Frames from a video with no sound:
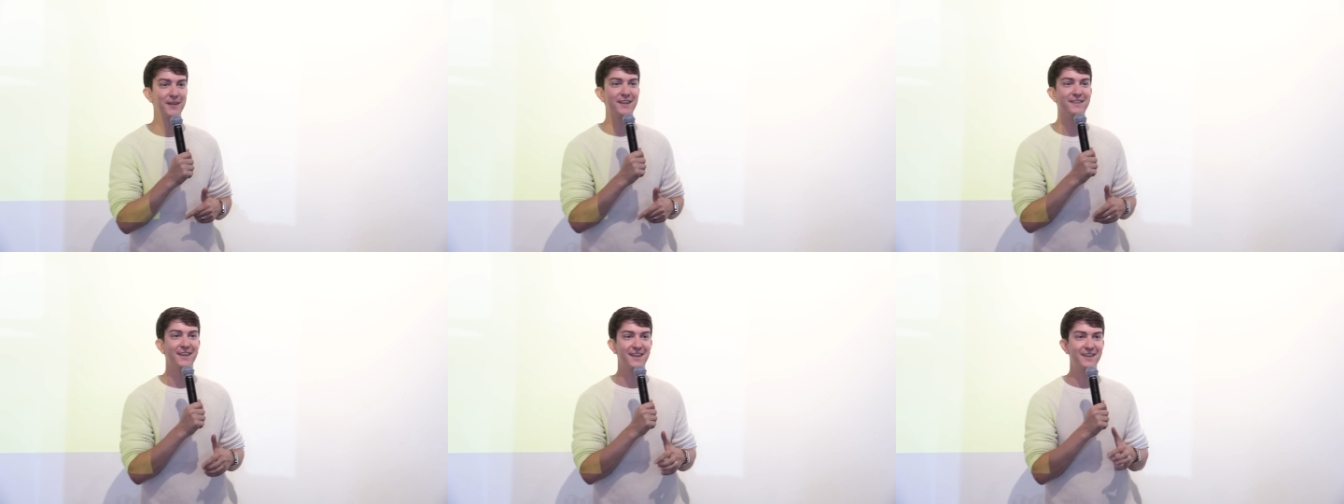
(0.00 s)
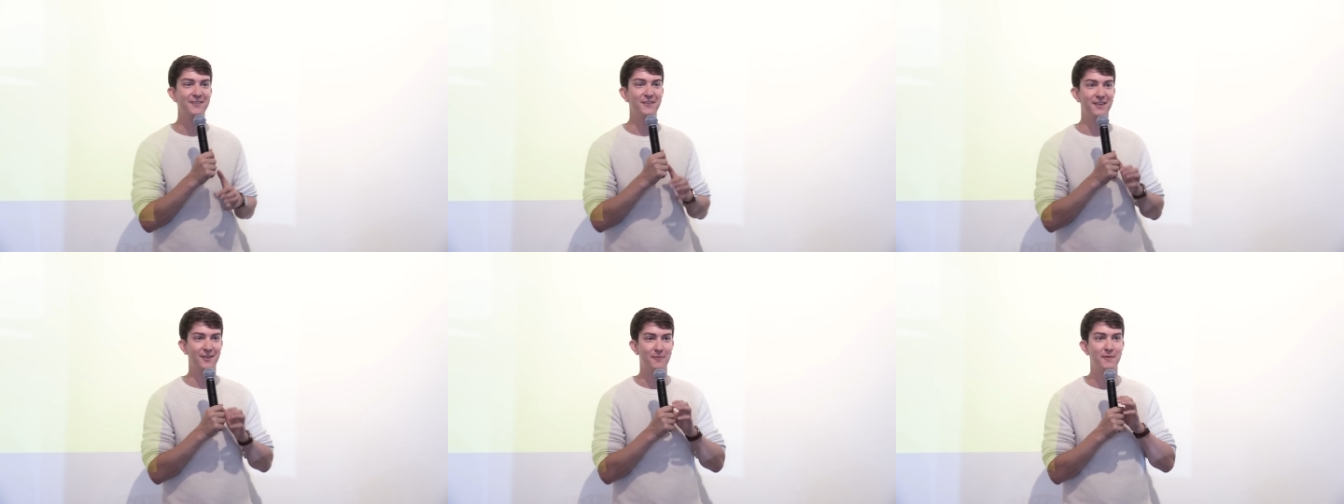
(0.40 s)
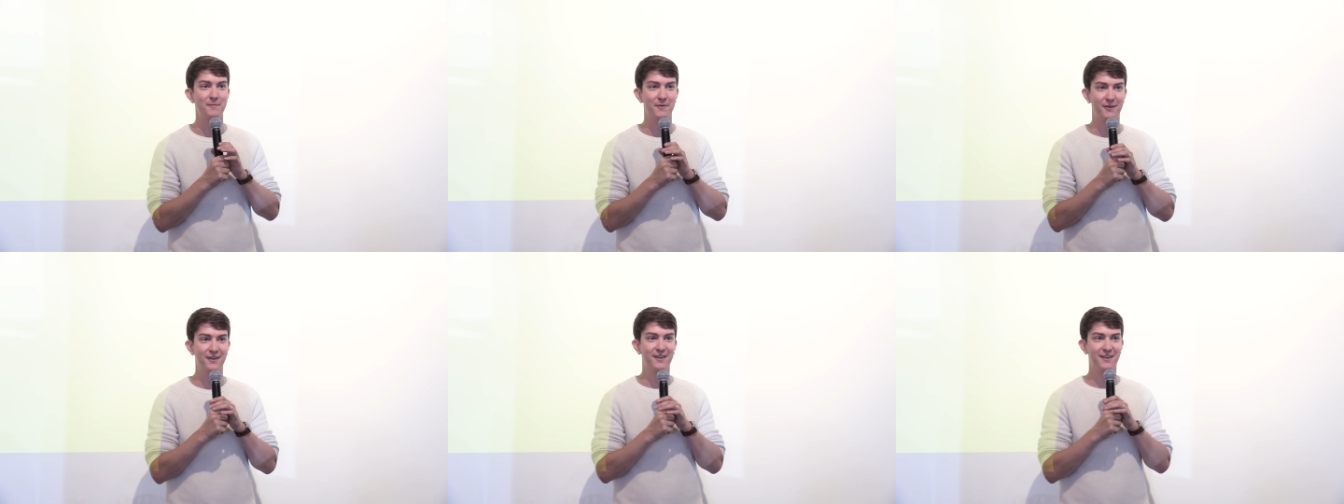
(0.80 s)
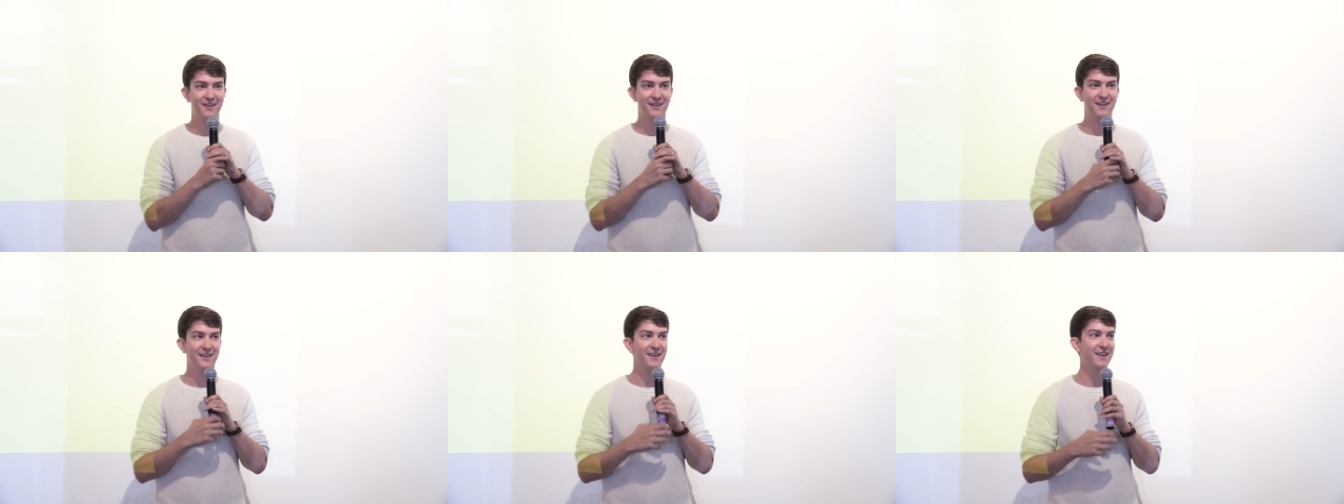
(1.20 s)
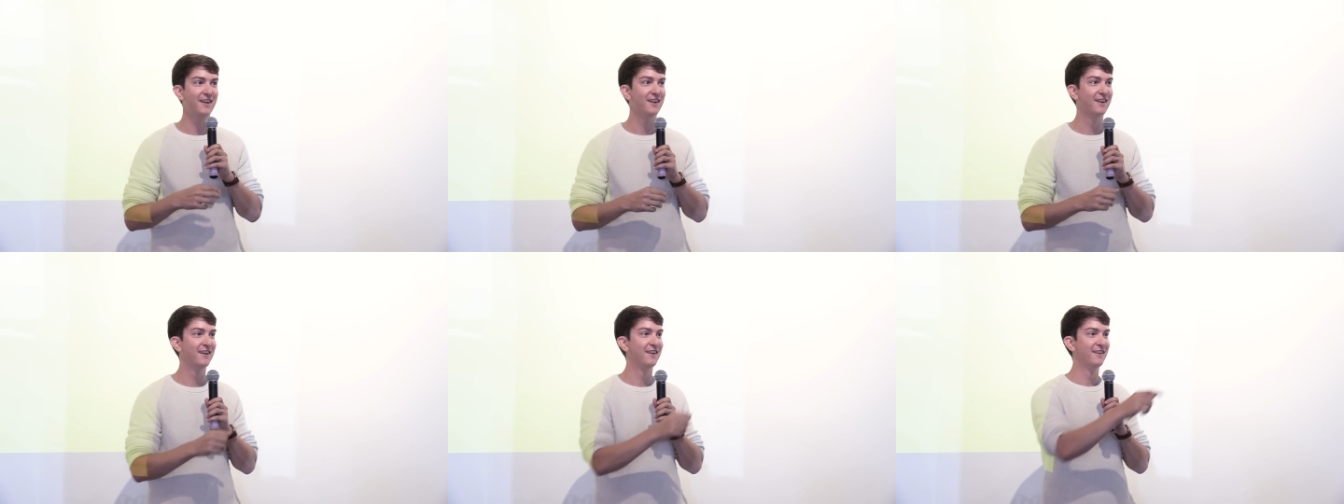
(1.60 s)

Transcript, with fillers: we could dig into it a little bit more. Yeah.